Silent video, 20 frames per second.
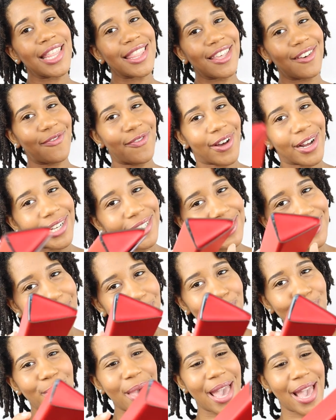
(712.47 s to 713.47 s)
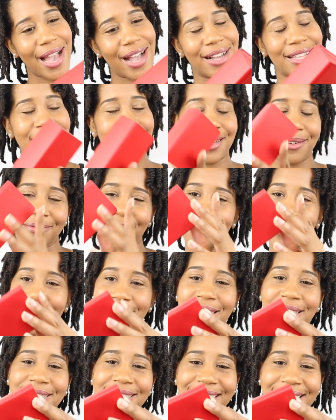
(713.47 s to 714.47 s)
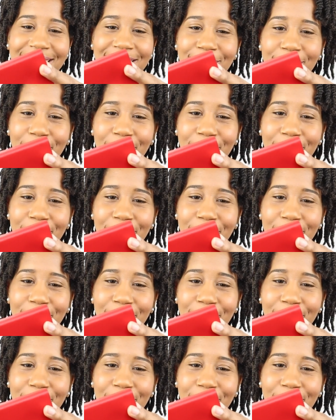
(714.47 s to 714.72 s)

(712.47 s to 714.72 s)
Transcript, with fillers: The first pair that I'm really excited